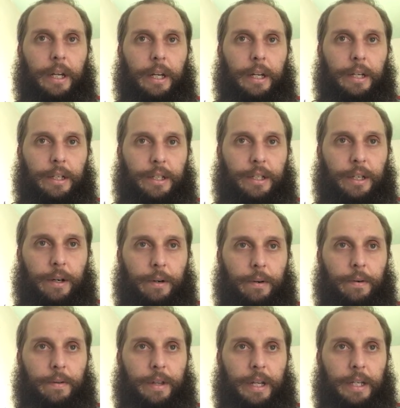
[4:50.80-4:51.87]

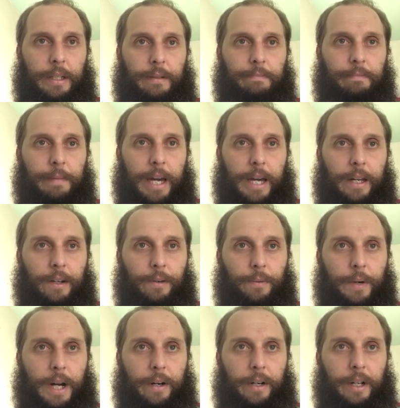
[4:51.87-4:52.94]
So these men,
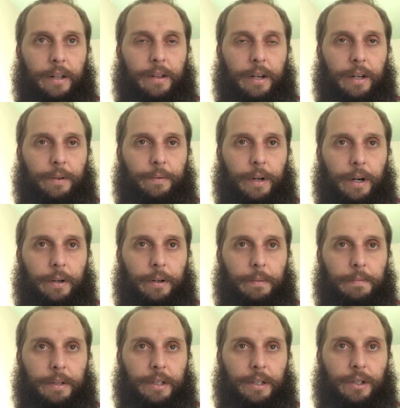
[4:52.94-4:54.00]
wearing their
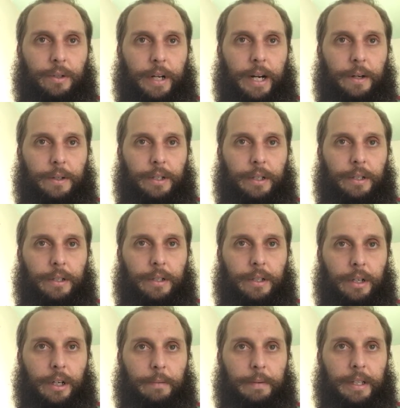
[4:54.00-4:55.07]
robes, trousers,
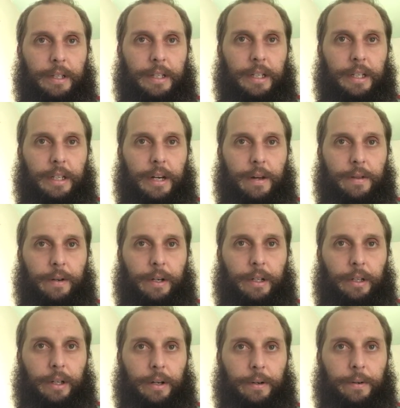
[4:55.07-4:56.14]
turbans, and other
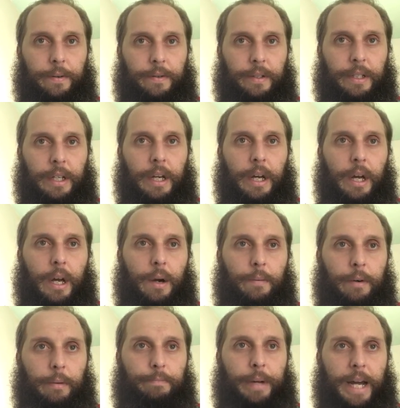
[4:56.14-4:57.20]
clothes,
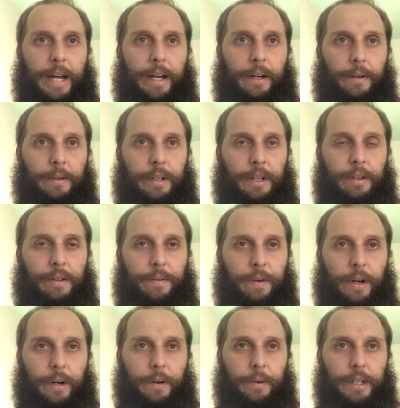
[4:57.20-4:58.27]
were bound and
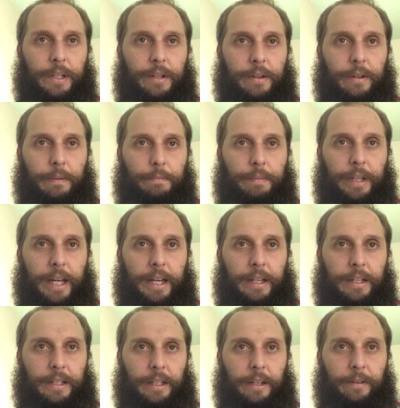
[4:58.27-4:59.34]
thrown into the
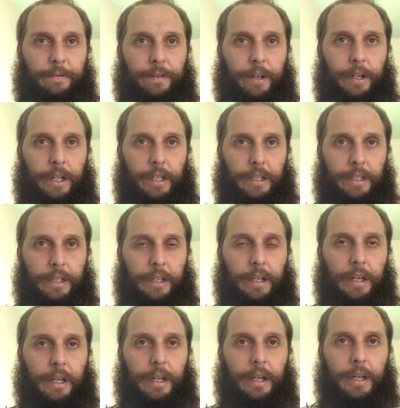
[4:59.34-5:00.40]
blazing furnace.
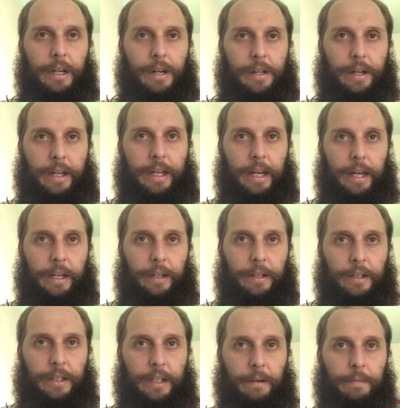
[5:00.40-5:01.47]
The
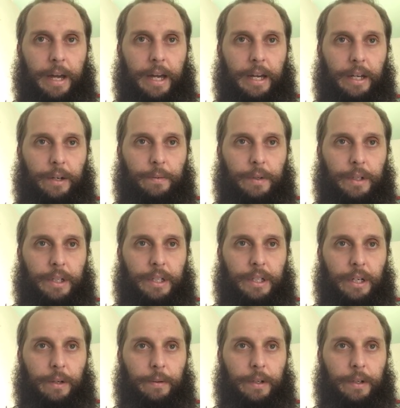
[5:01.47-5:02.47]
king's command was so